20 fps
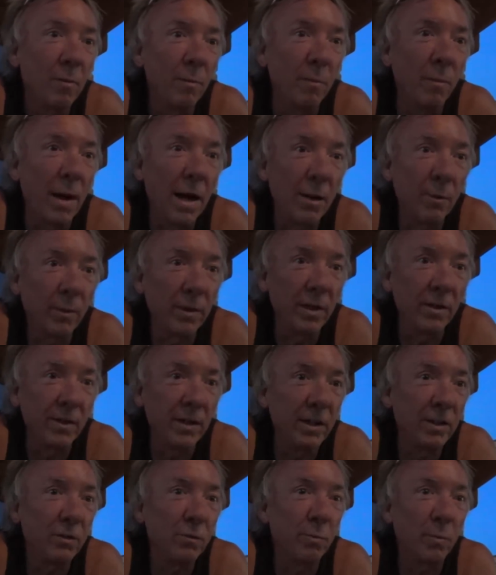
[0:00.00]
buy one of
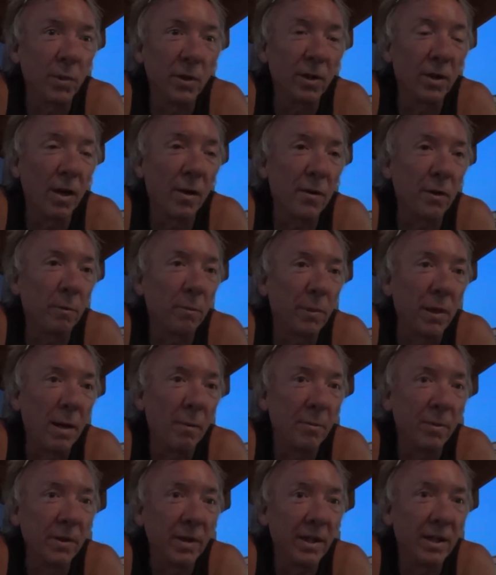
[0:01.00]
these, put it on their
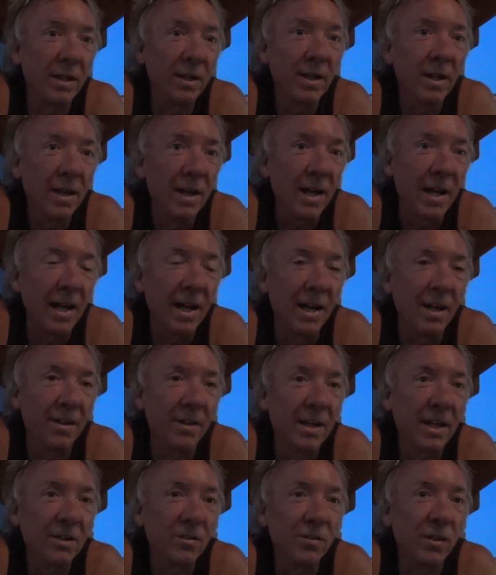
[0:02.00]
property, and
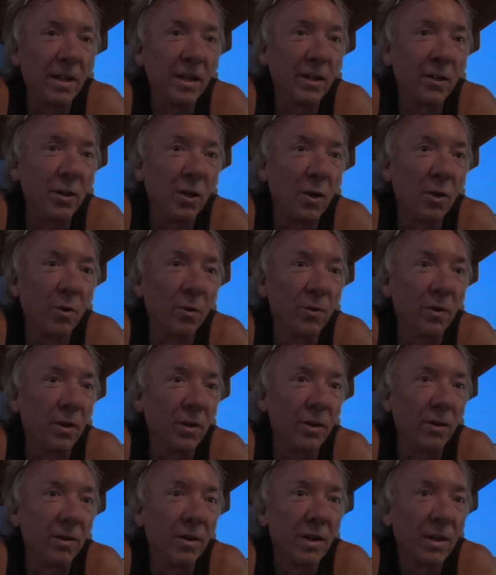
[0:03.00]
next thing you know,
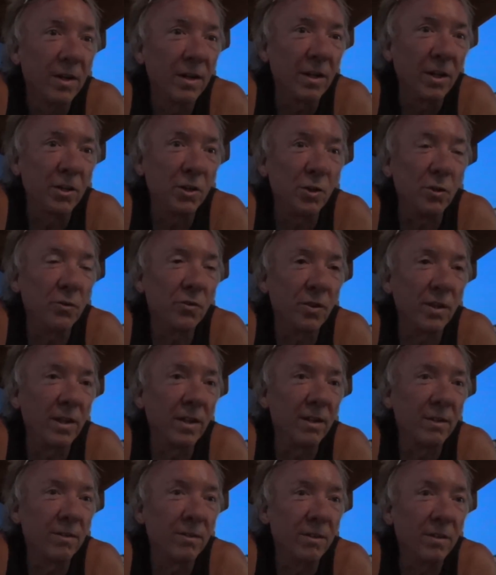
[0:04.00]
they're using
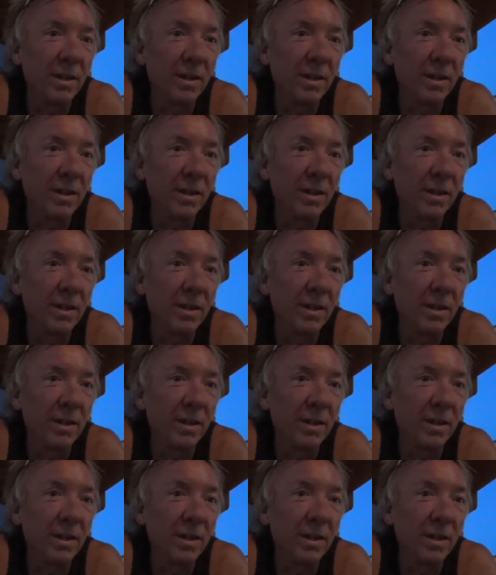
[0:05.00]
it.